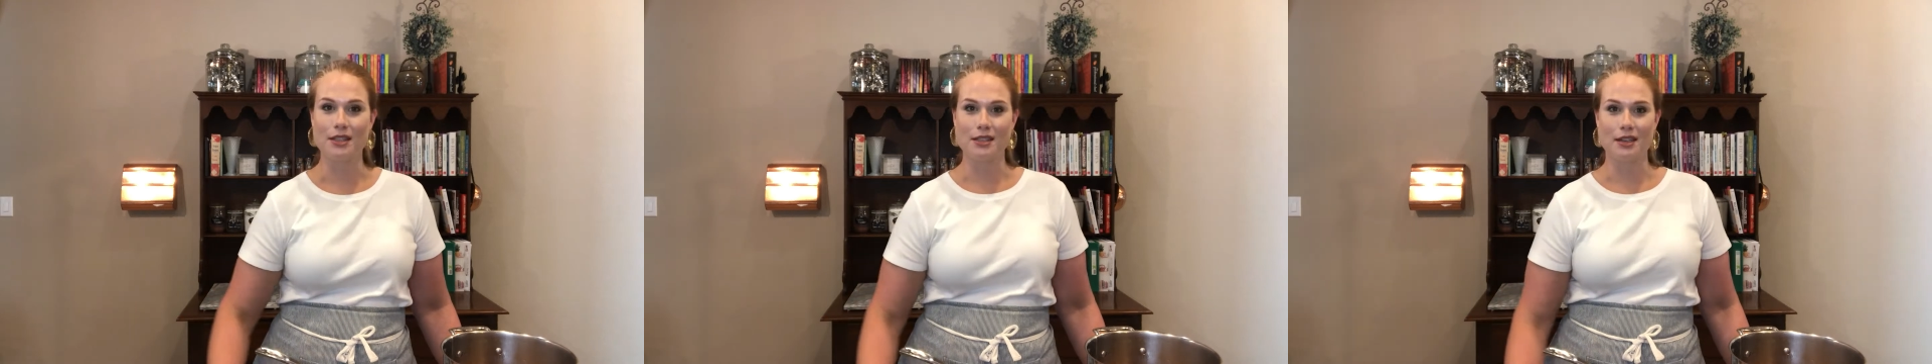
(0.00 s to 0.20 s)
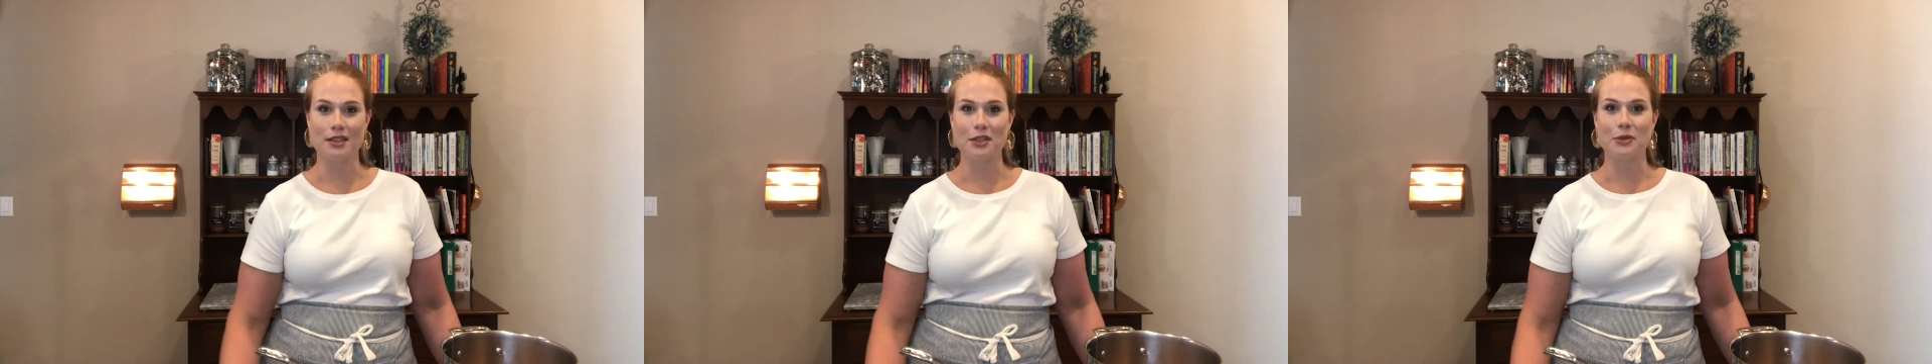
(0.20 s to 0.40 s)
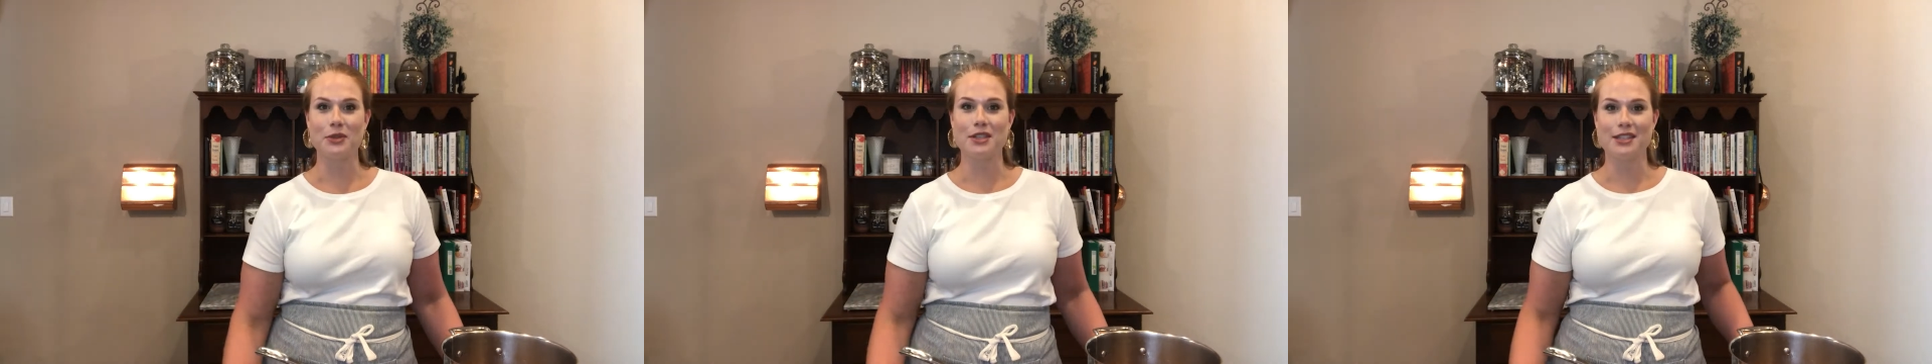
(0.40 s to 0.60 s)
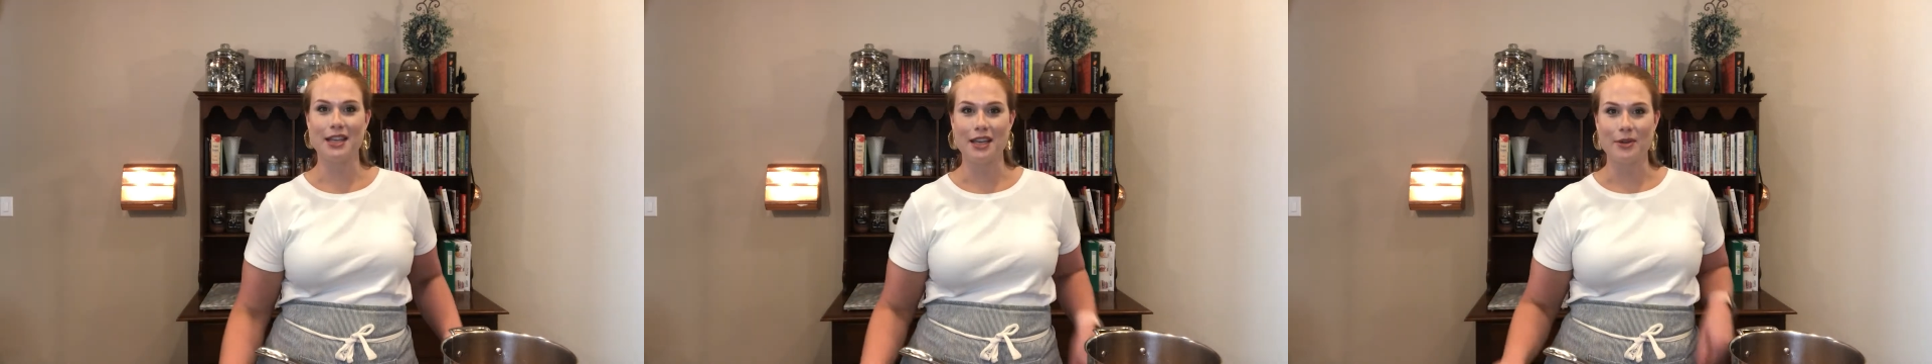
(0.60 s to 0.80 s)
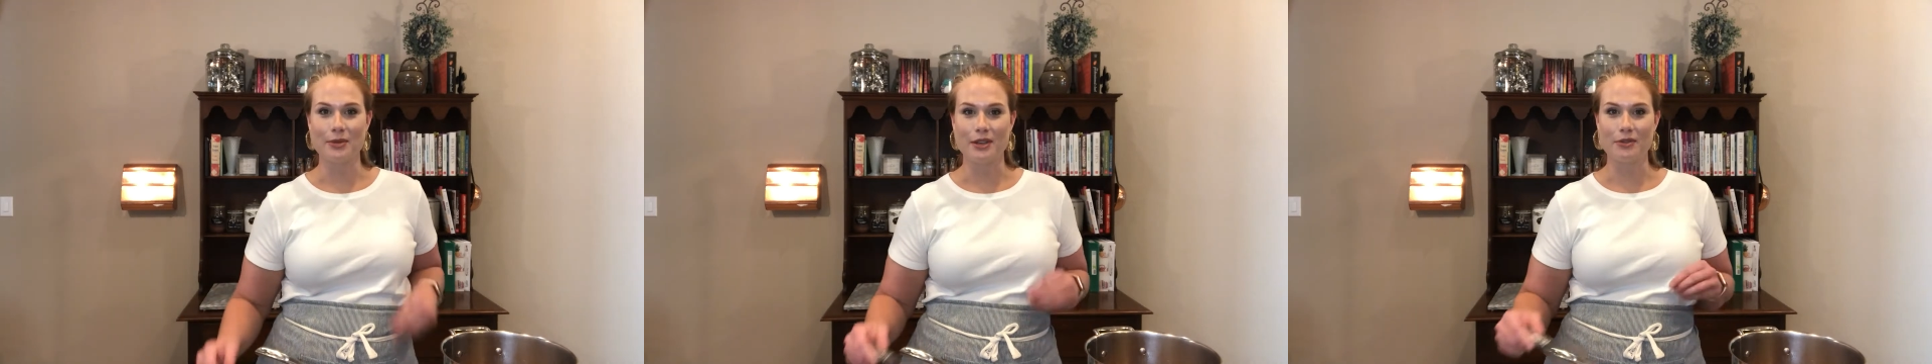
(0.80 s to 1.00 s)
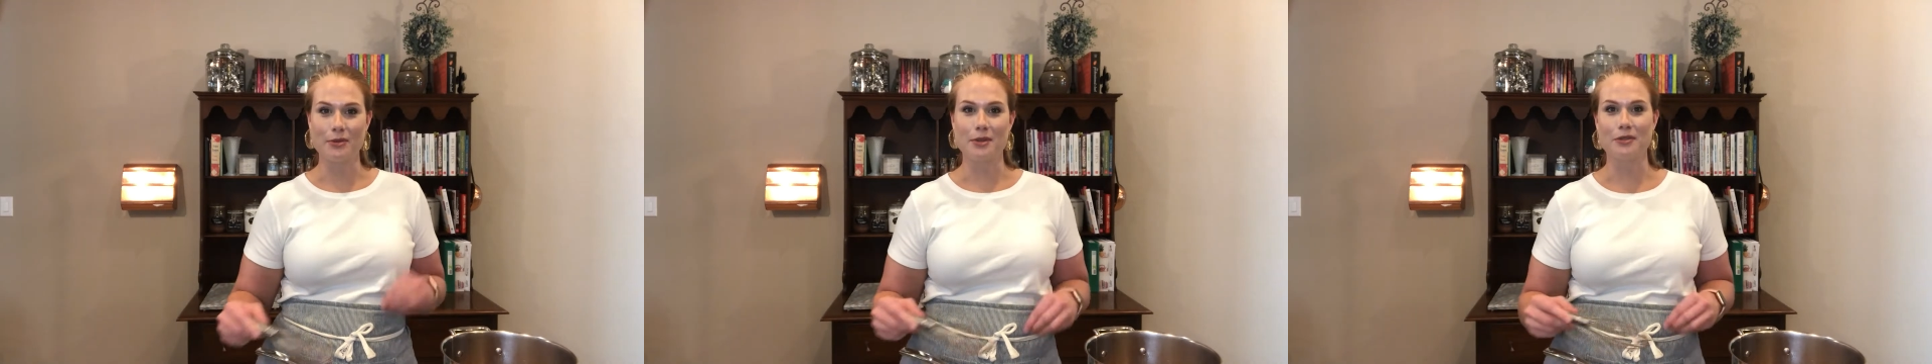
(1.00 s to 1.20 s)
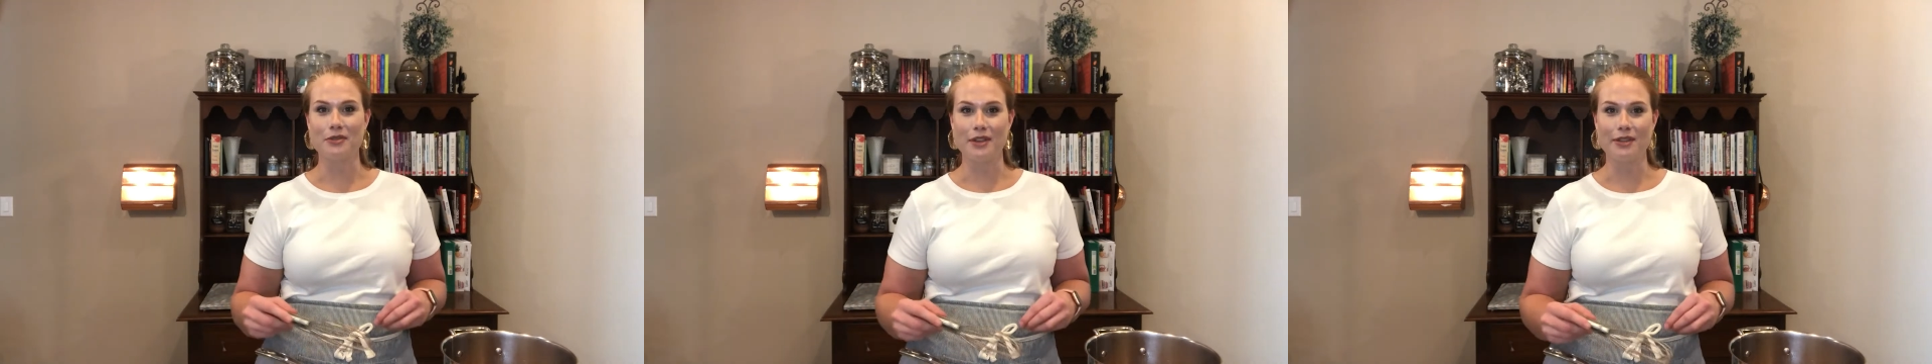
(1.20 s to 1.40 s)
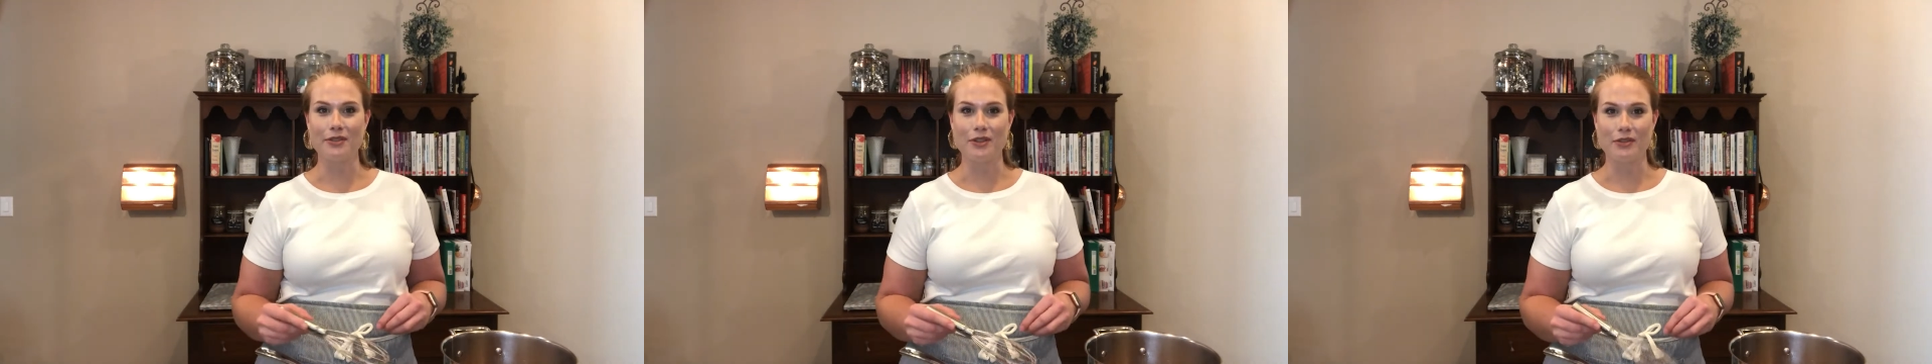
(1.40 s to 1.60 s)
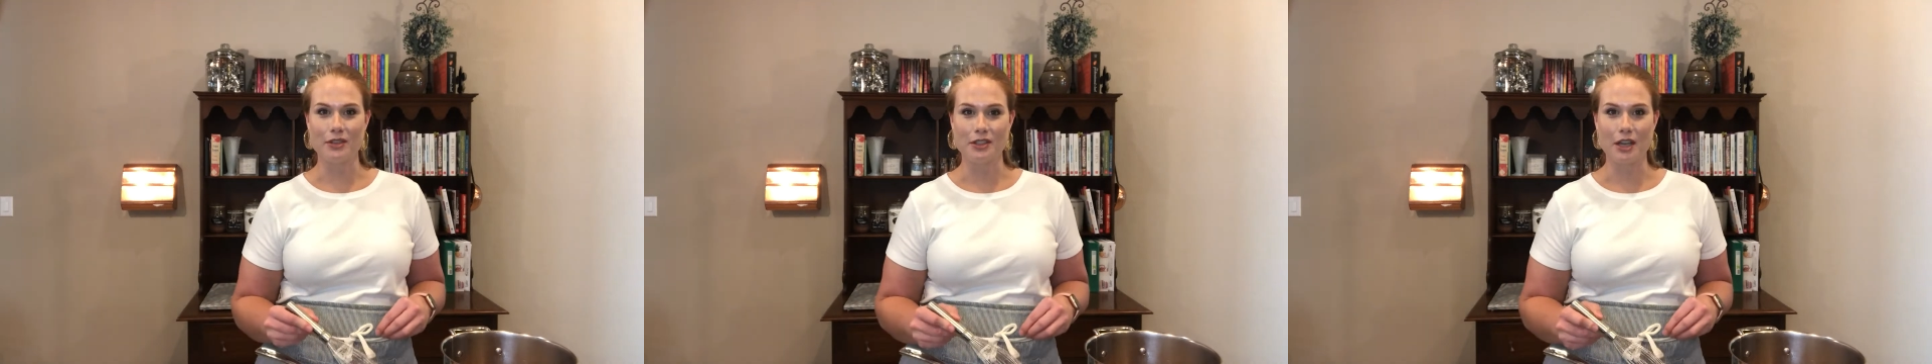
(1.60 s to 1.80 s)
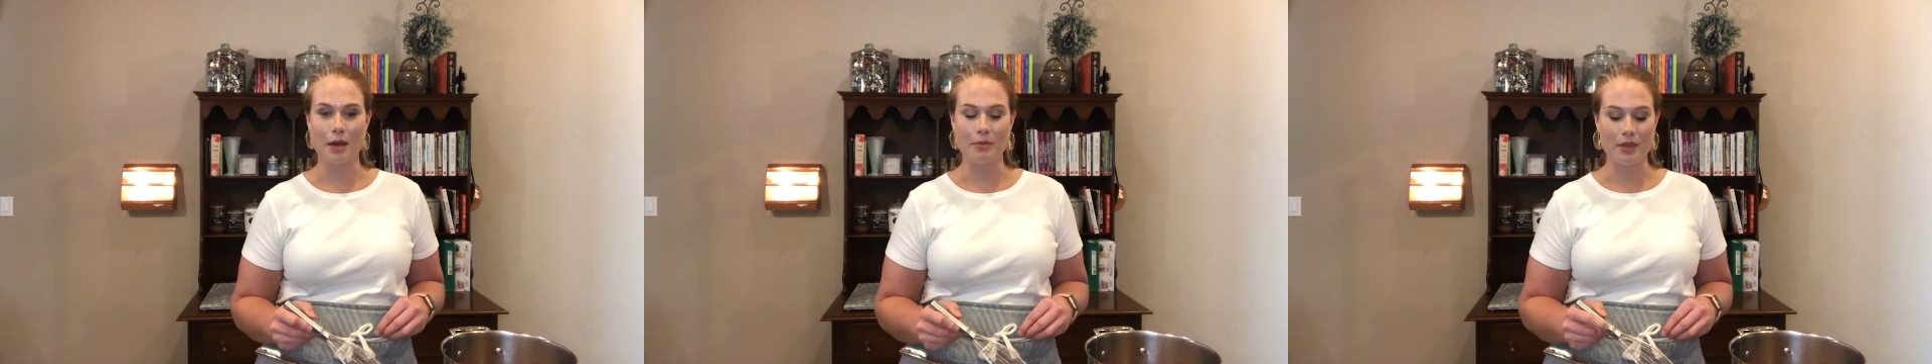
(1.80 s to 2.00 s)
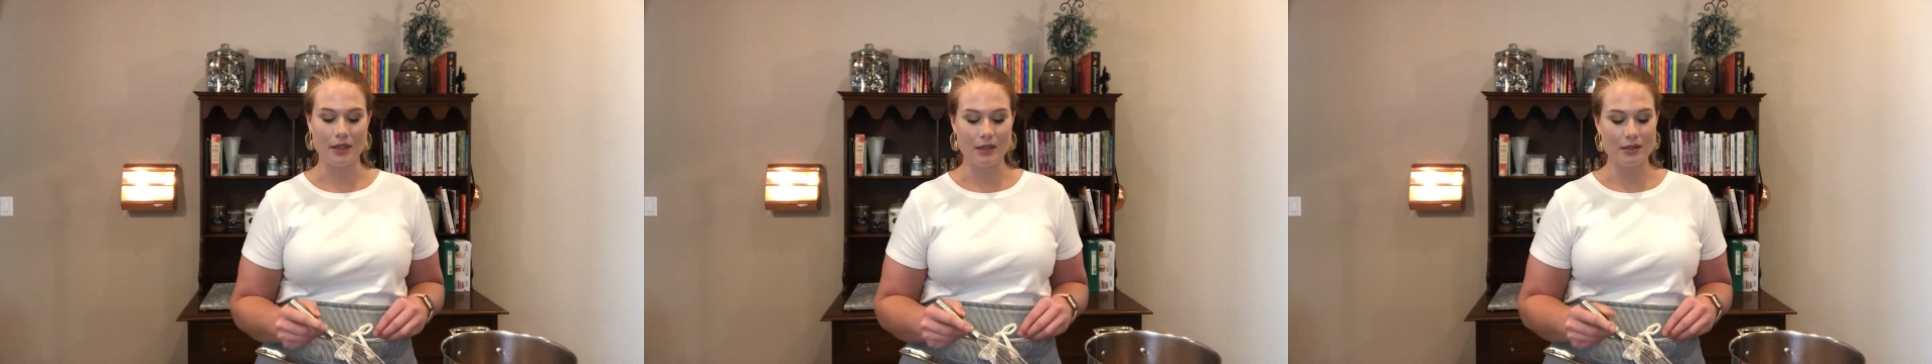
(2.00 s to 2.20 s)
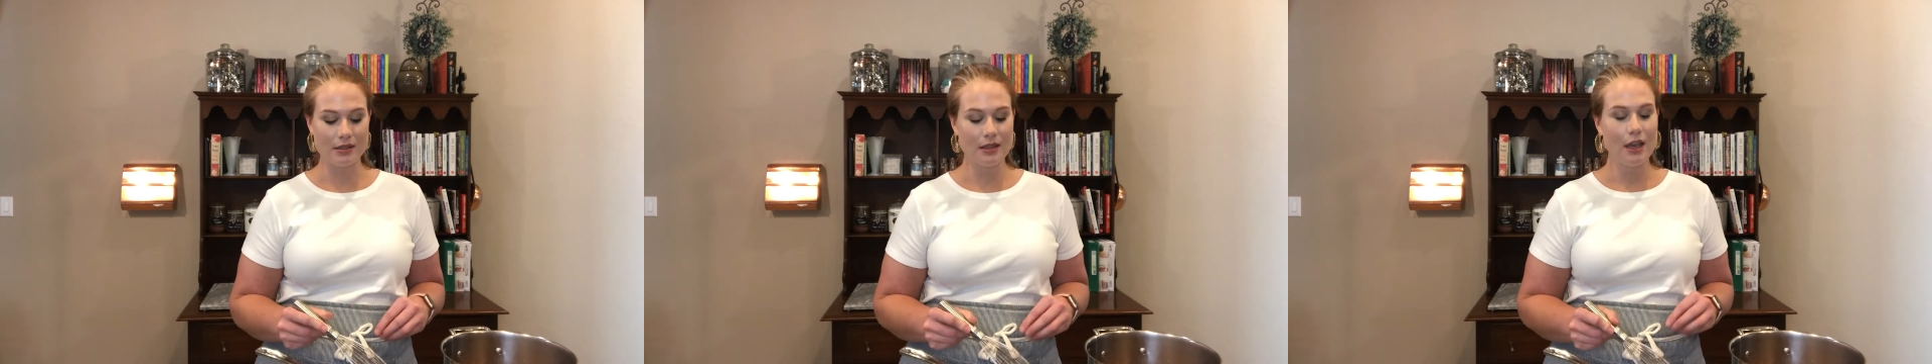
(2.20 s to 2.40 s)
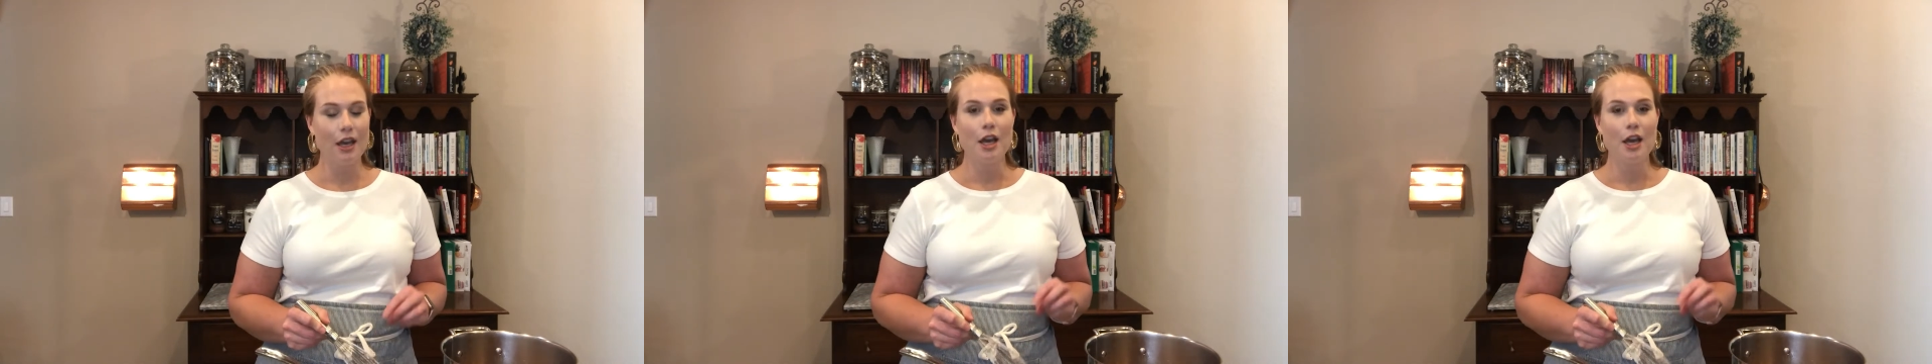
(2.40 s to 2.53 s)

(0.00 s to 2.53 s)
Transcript: and I don't want to take away from the flavor of the toppings.